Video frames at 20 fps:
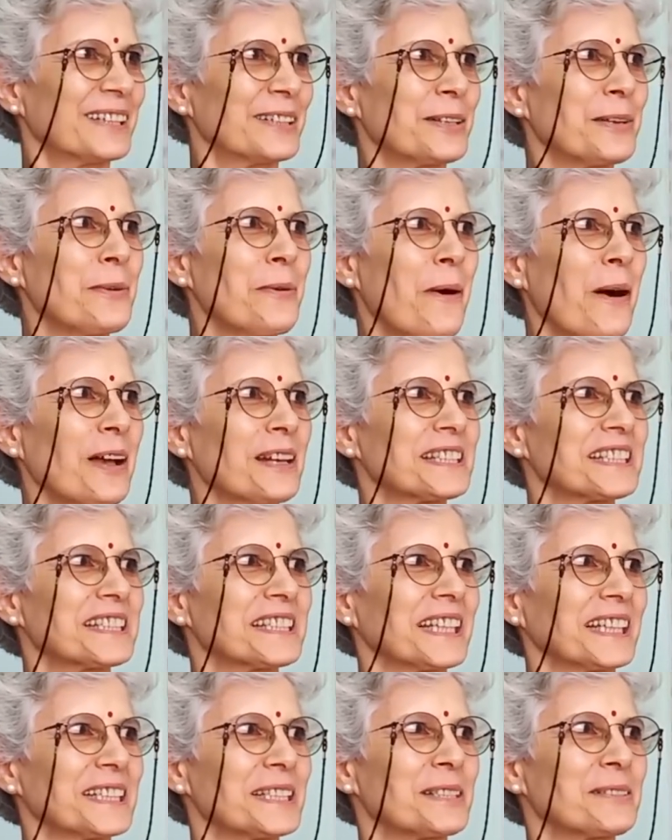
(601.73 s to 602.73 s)
you ask
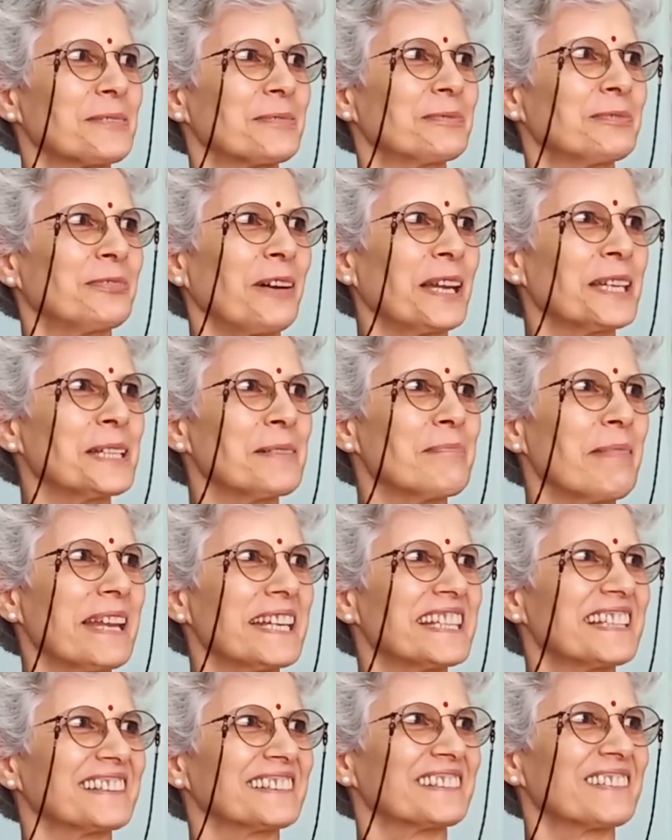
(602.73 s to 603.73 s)
such
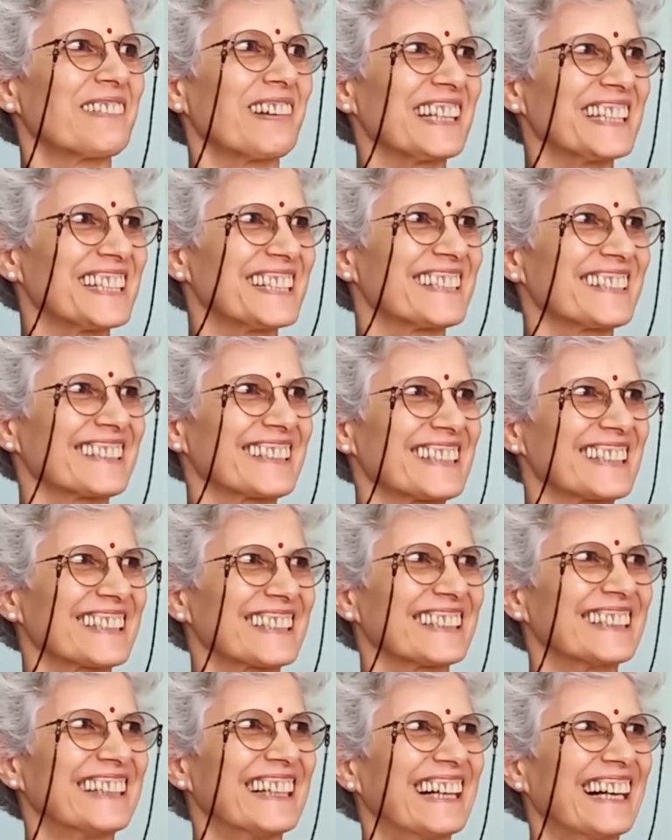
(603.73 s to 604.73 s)
fundamental
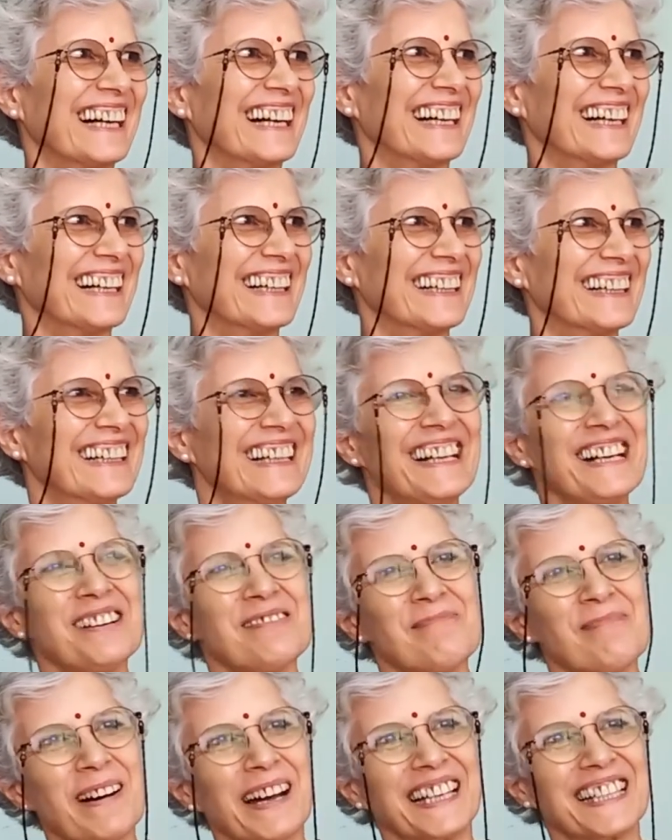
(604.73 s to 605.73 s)
questions.
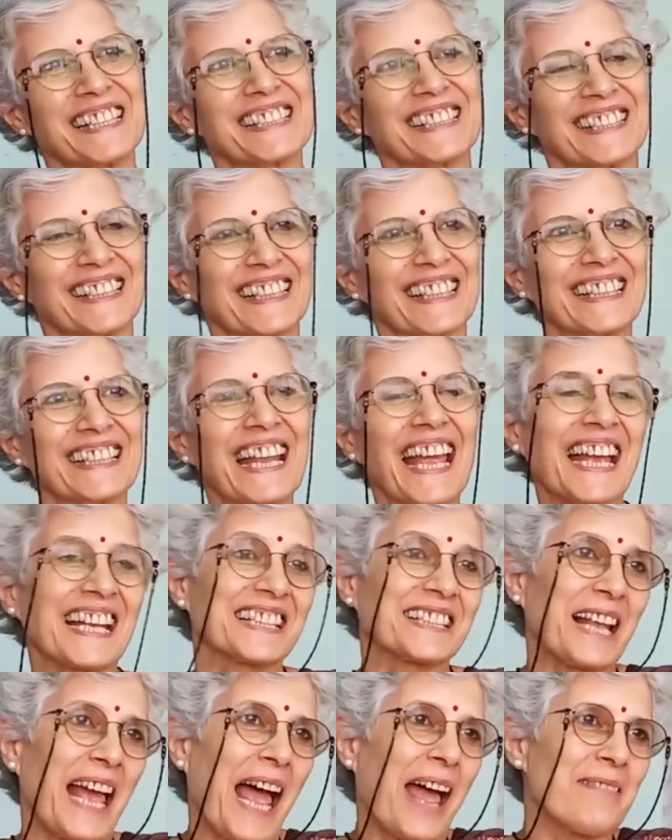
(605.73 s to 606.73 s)
But
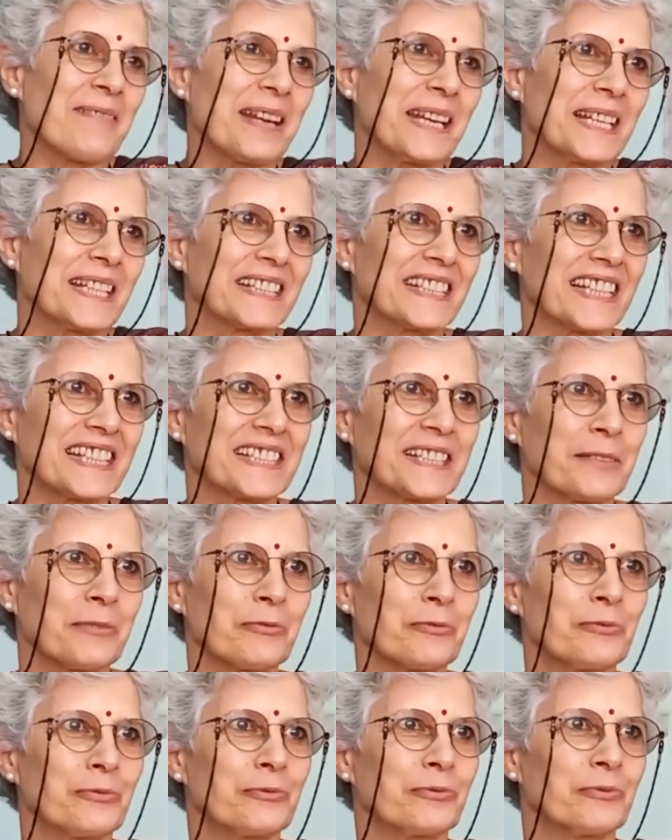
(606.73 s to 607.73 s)
yes, I mean, just a
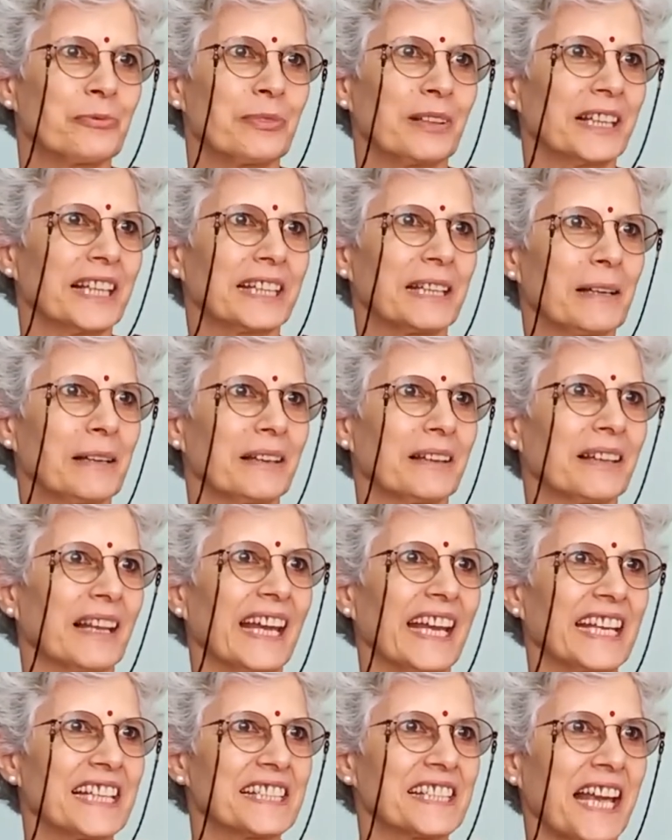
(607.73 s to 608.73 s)
little
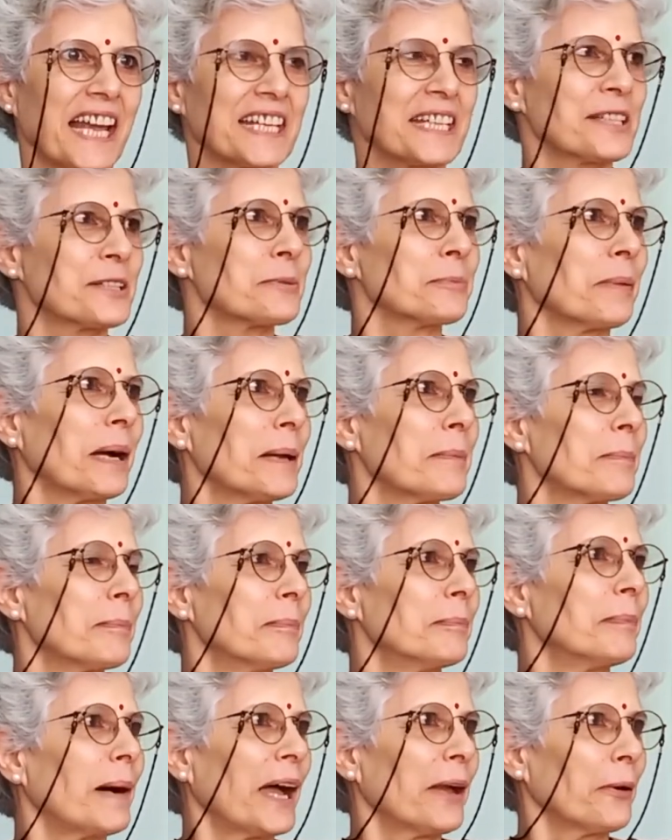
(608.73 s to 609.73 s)
insight into my
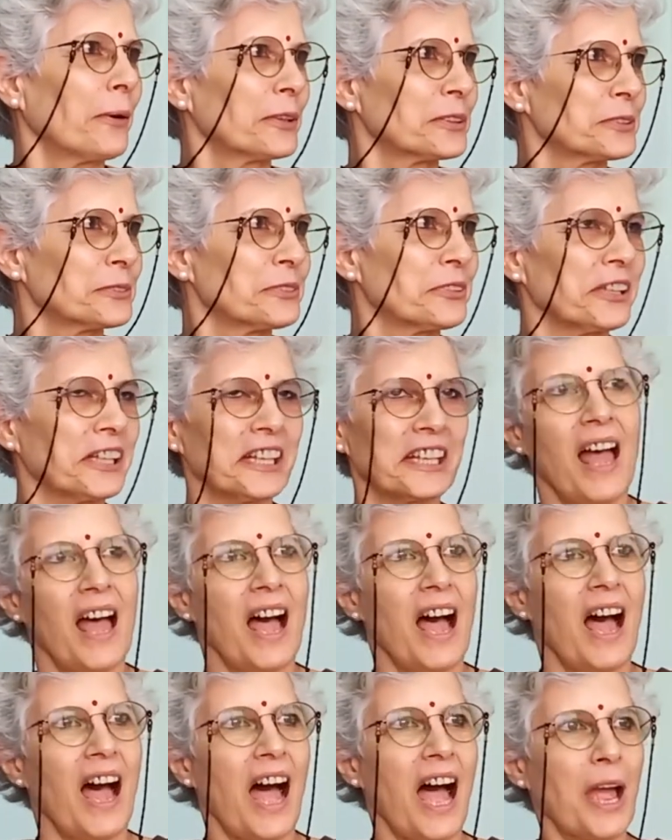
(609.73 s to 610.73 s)
biography.
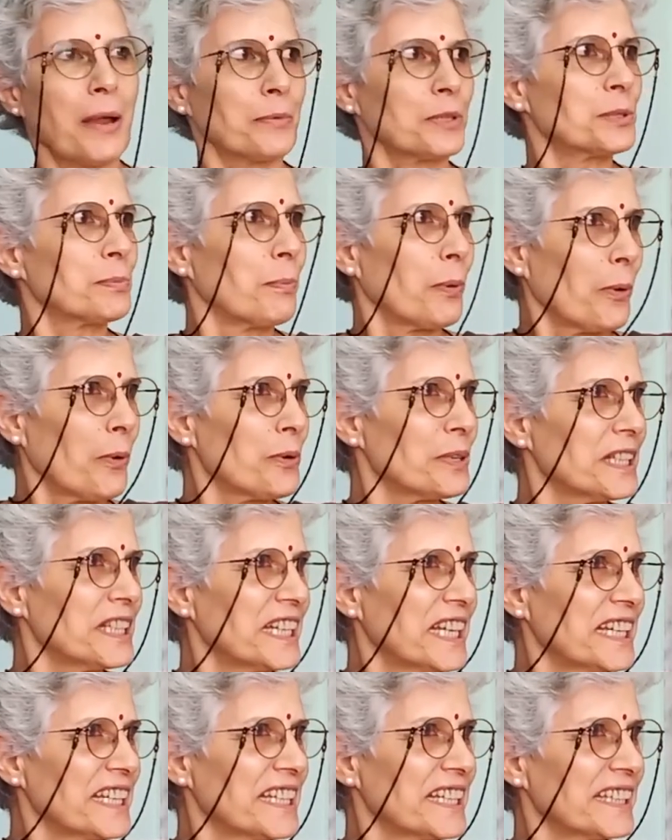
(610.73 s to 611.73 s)
I was born in
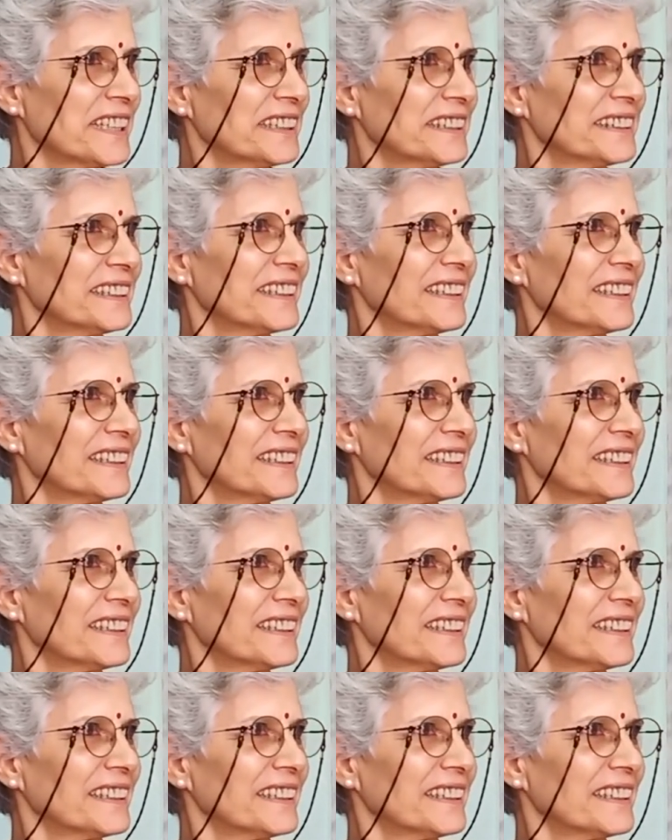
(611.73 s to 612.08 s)
India,